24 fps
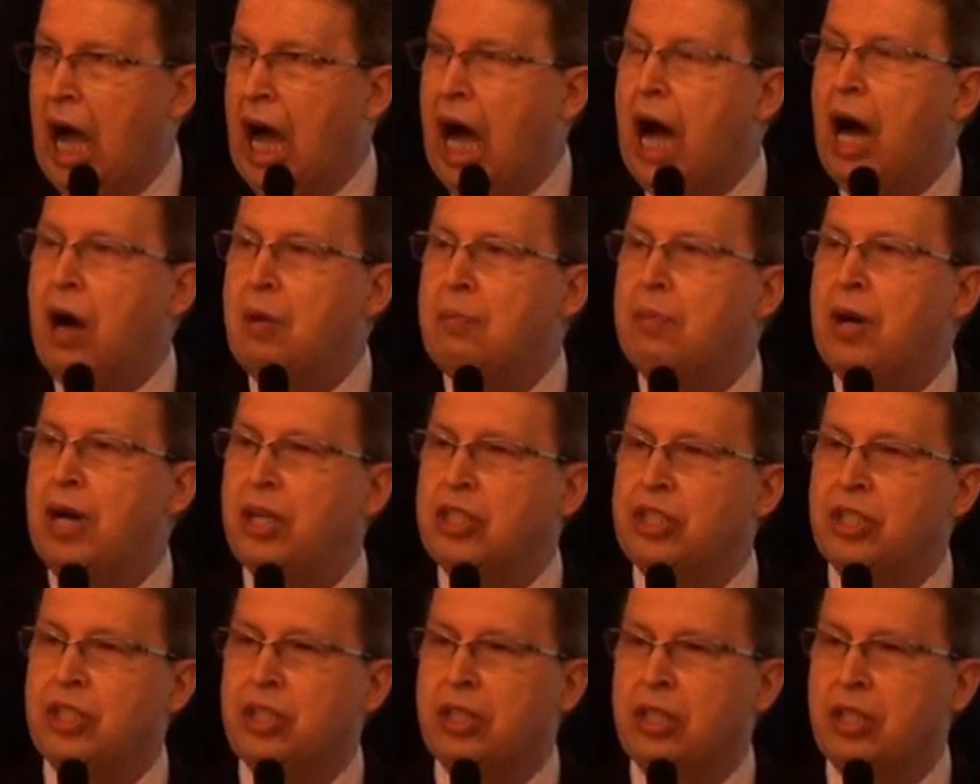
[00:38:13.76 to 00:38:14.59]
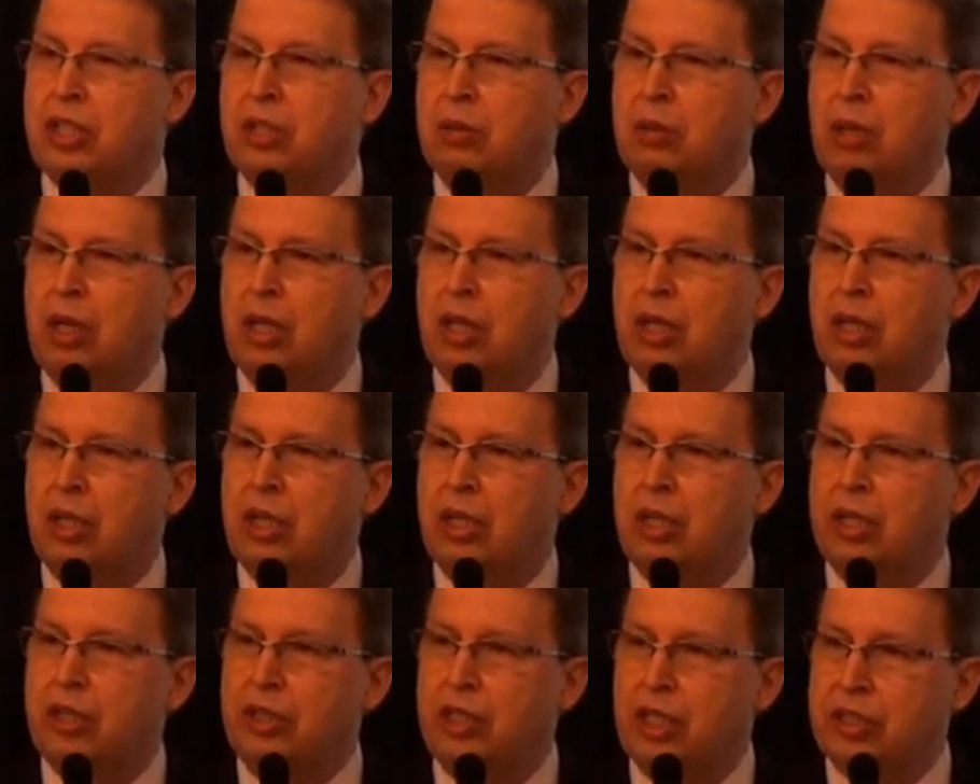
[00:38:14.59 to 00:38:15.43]
how much
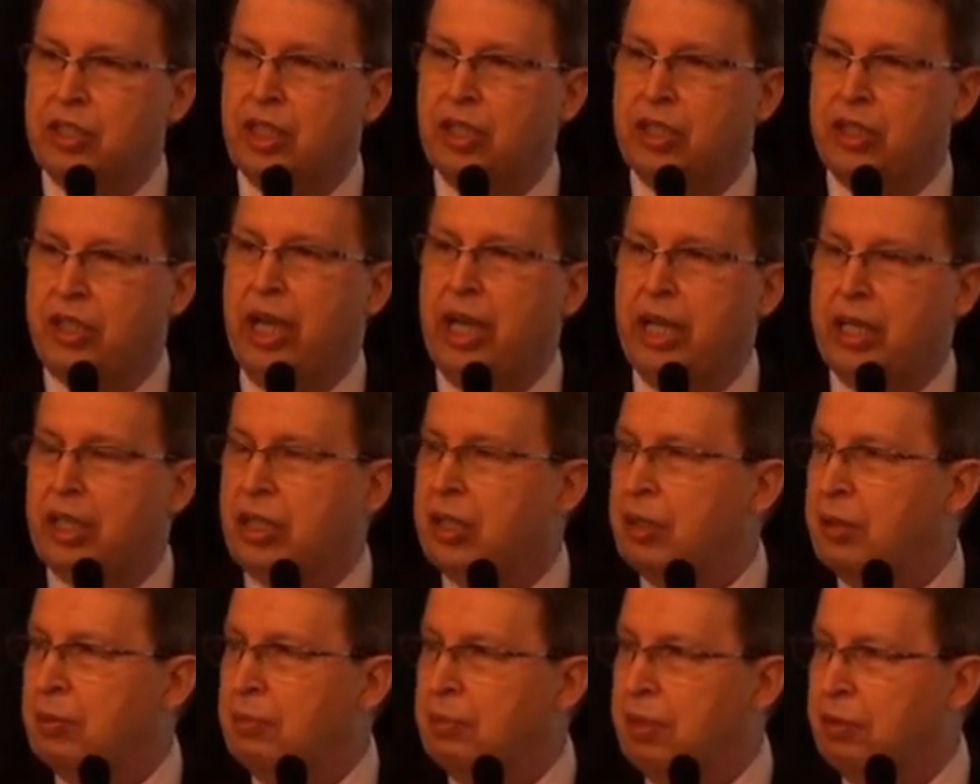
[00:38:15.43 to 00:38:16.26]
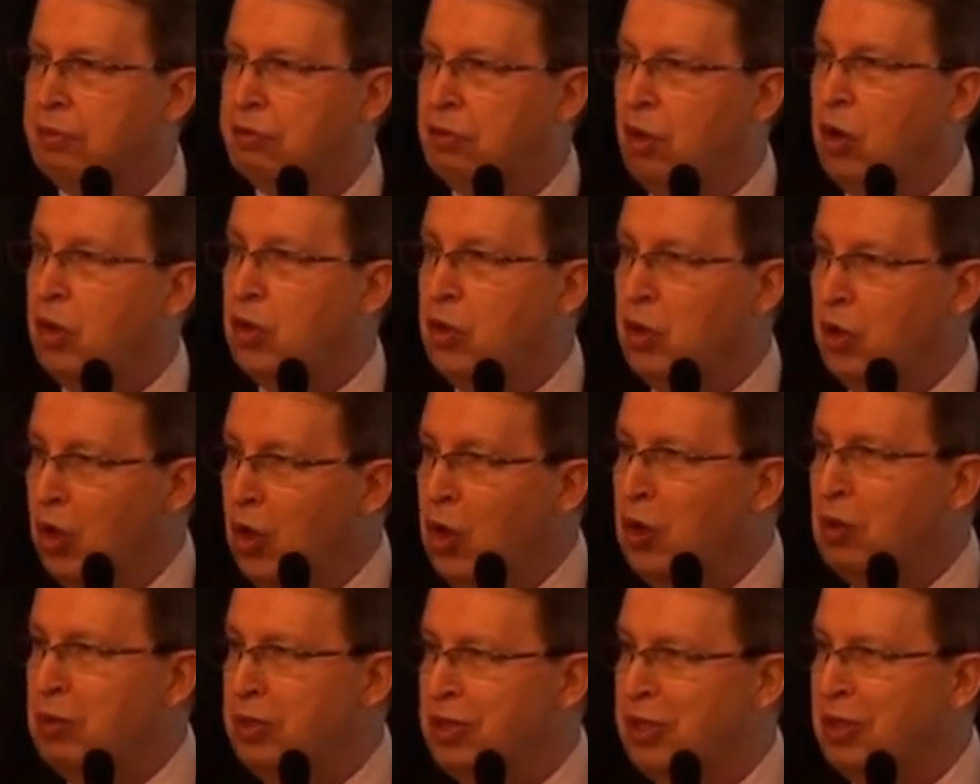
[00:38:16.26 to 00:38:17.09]
does it take before you
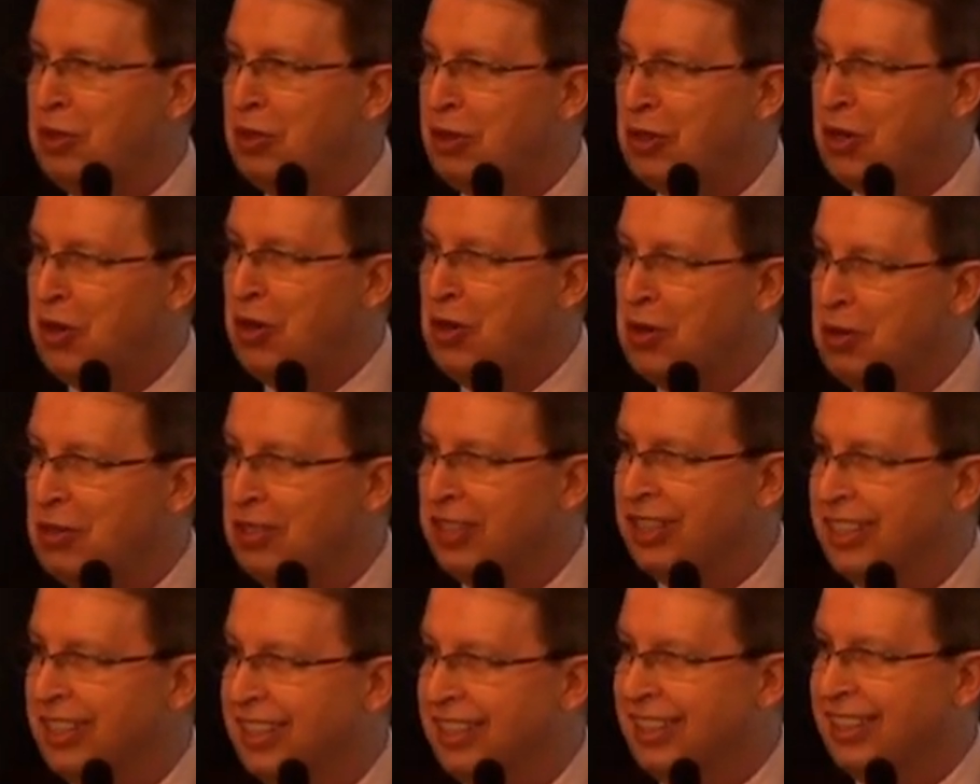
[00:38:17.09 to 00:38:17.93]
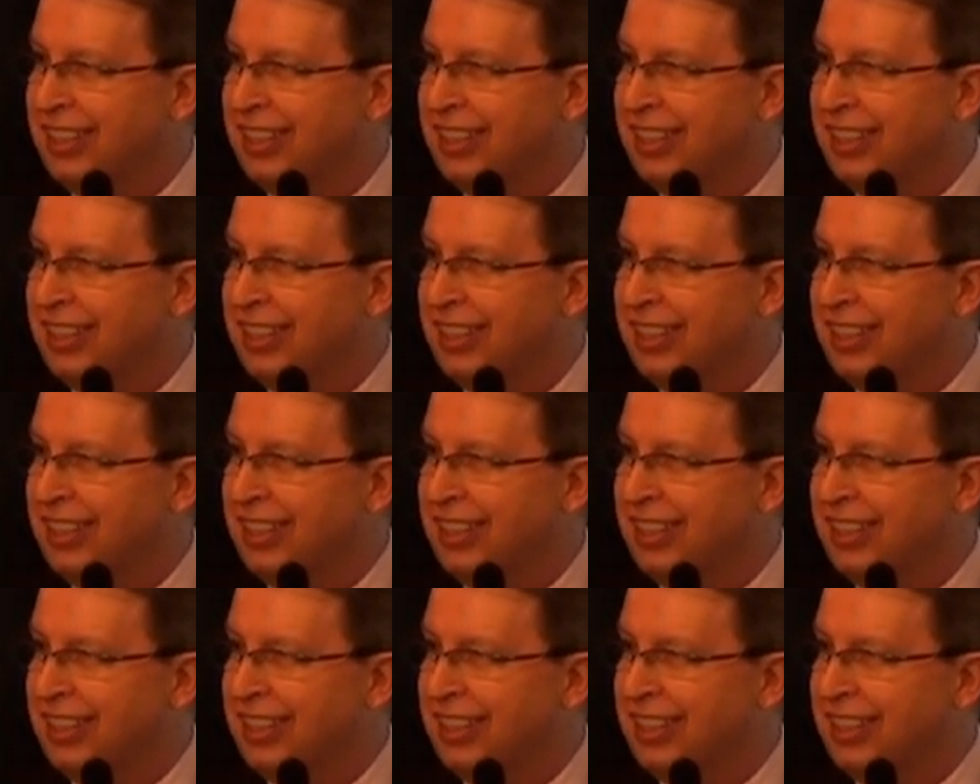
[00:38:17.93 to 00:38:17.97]
lose your cool?